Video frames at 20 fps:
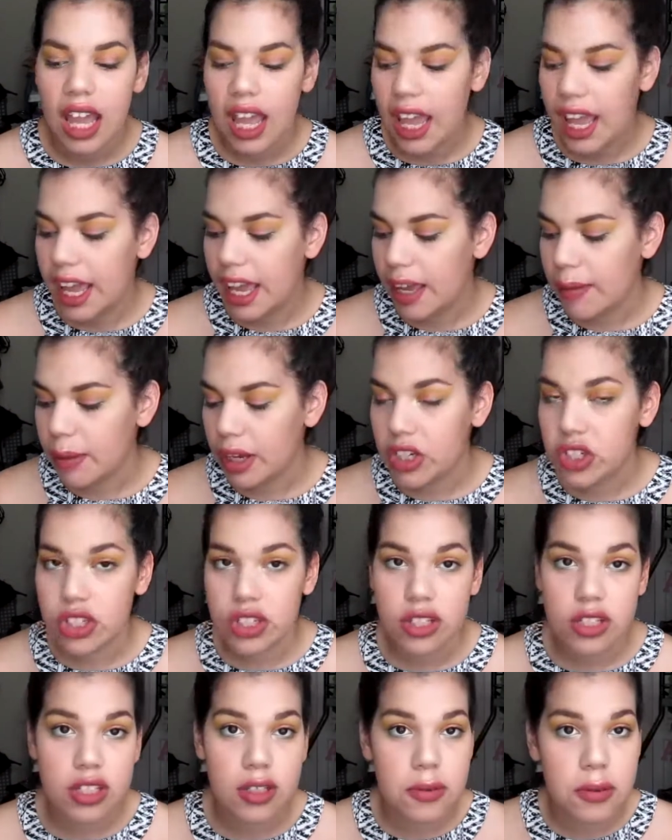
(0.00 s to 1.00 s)
And make sure
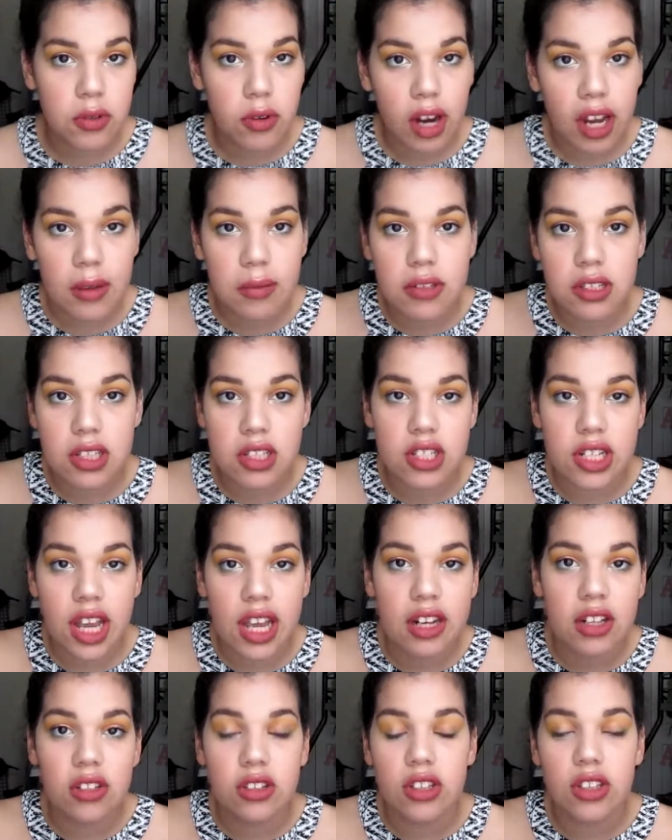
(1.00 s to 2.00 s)
you subscribe to the
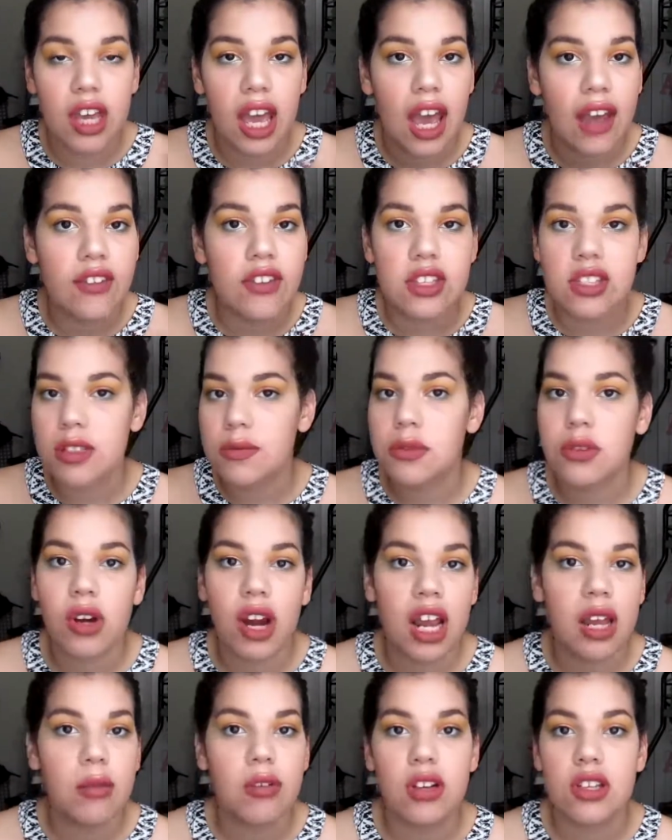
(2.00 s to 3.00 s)
channel. You have to
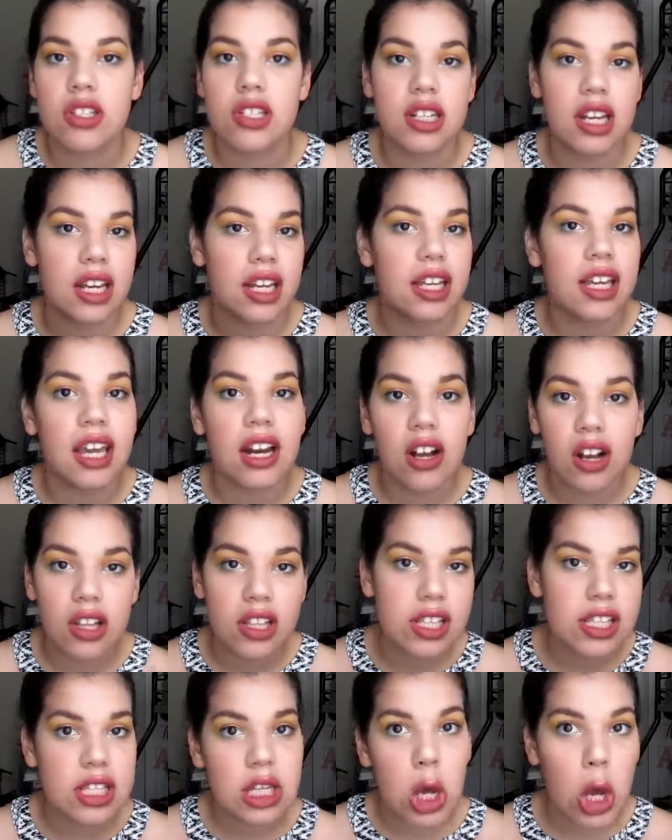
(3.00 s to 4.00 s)
subscribe or else you're not going to get all
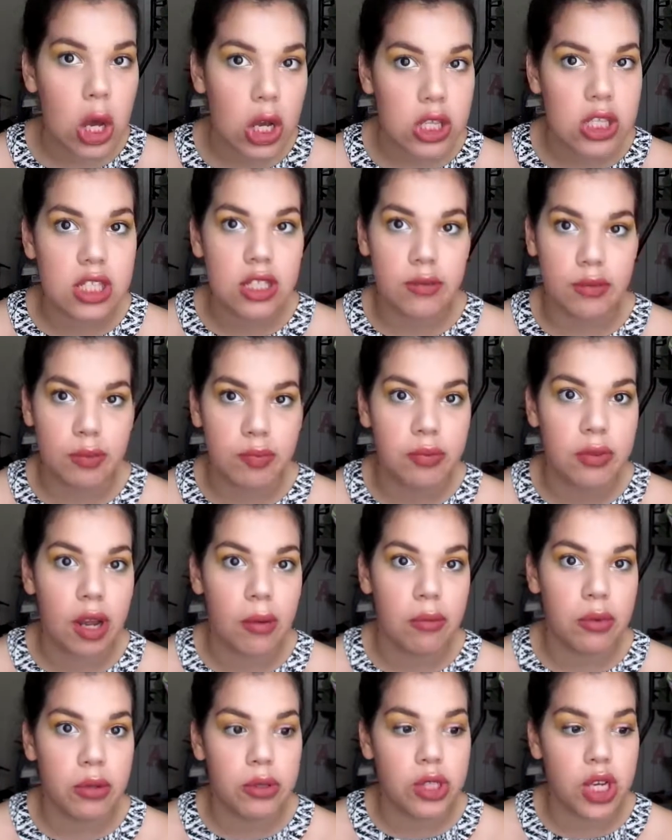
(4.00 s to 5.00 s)
this awesome
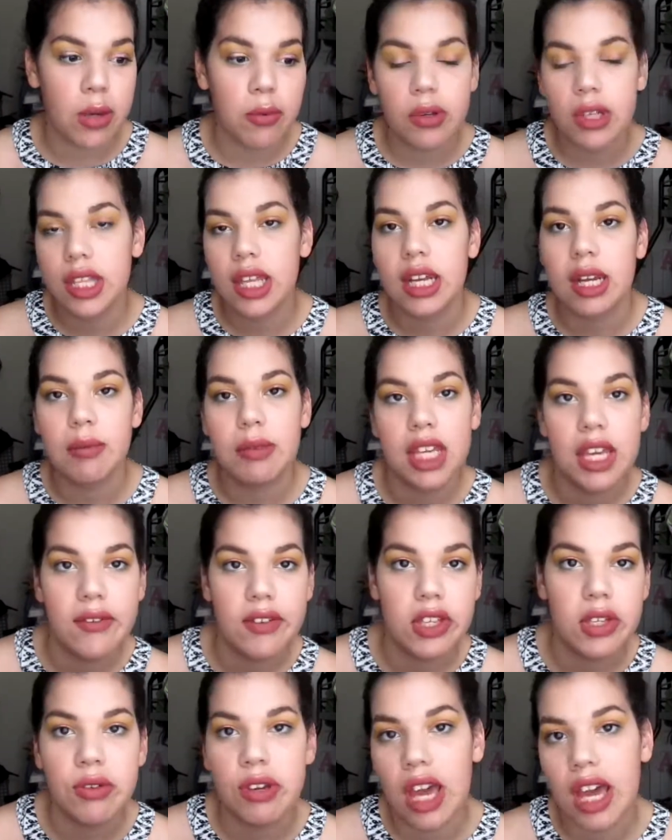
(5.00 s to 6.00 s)
jumbo jumbo that I'm
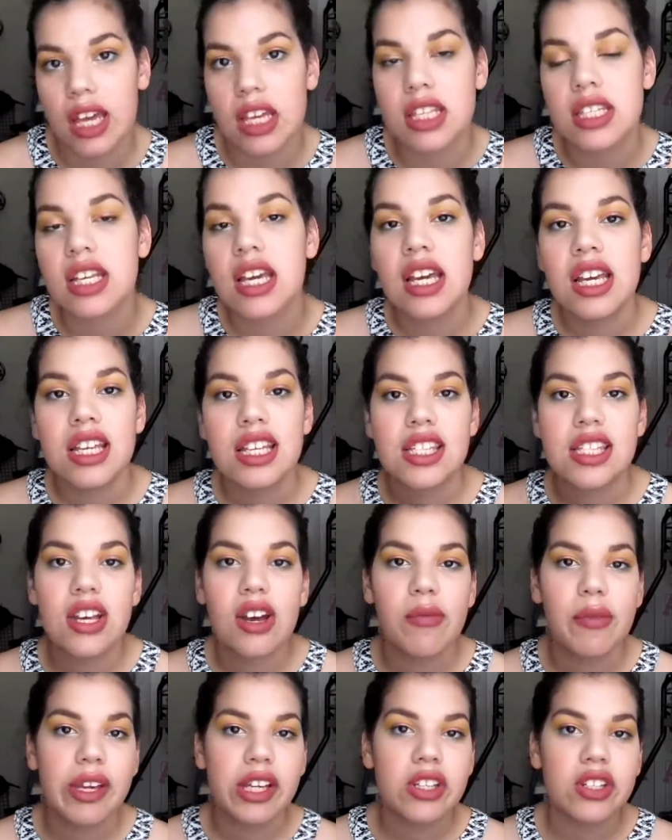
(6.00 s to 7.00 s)
giving you guys.
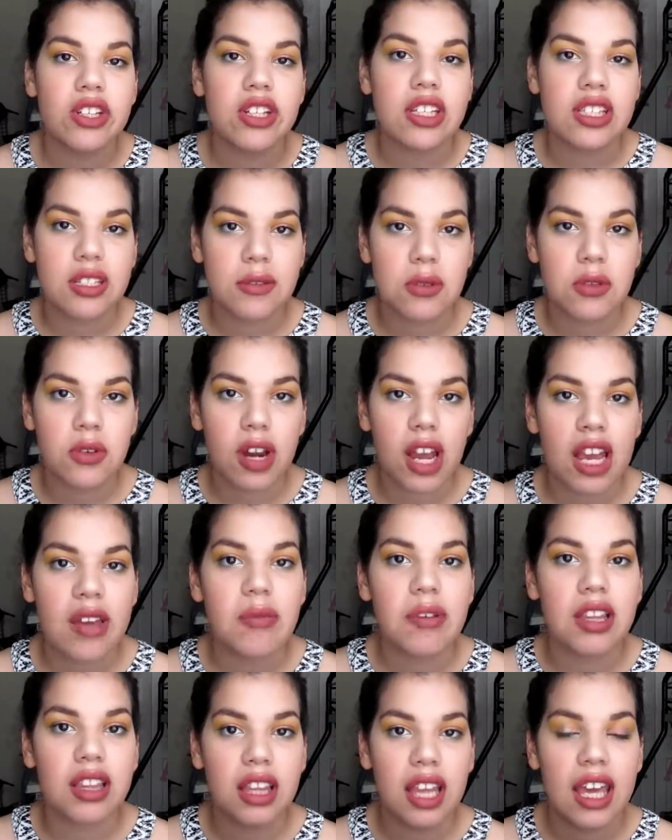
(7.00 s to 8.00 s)
So make sure you
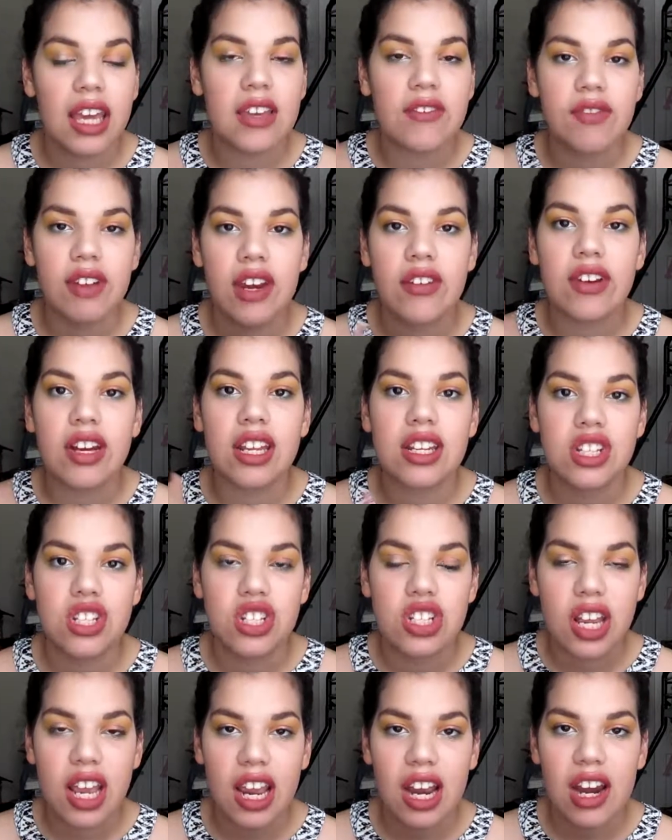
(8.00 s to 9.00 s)
subscribe, like, favorite, and
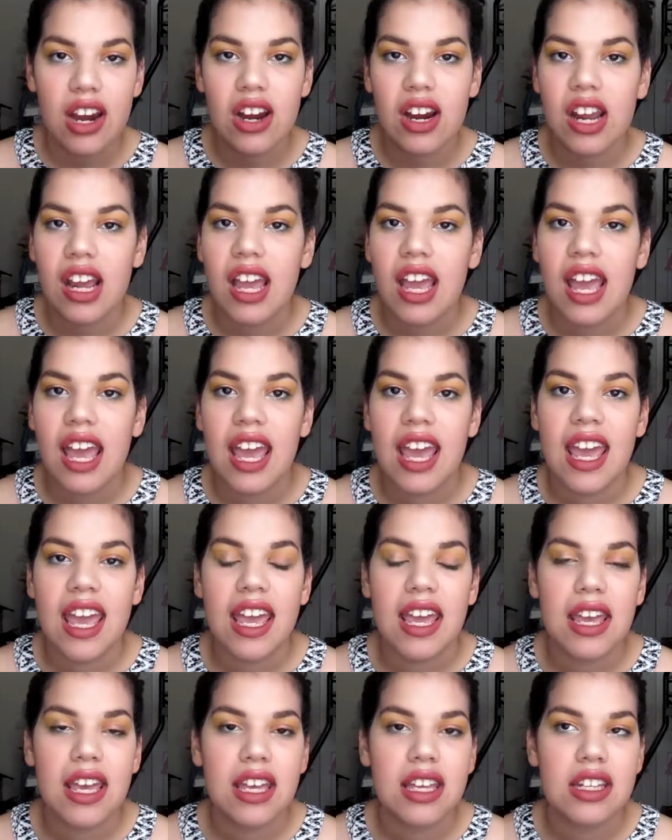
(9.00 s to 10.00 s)
share.
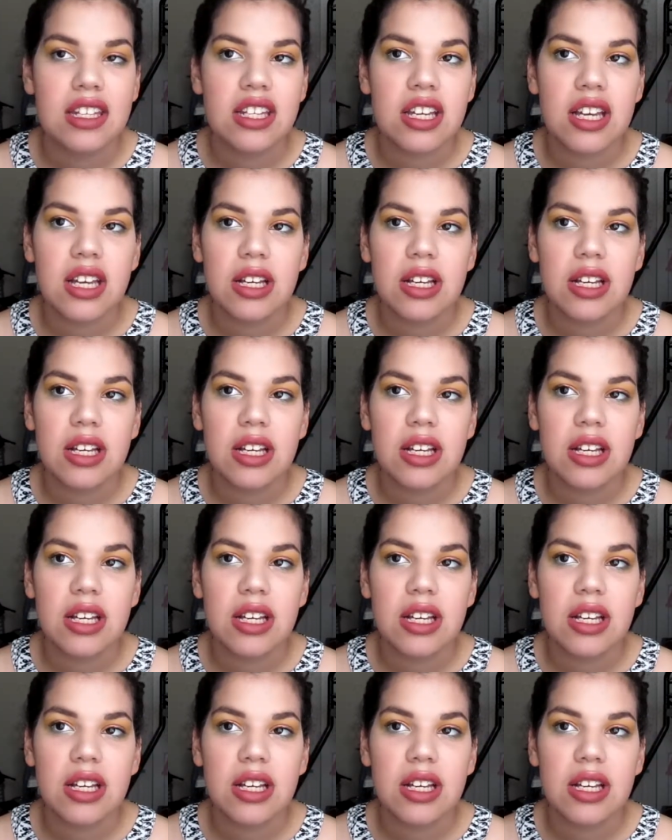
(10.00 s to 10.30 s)
And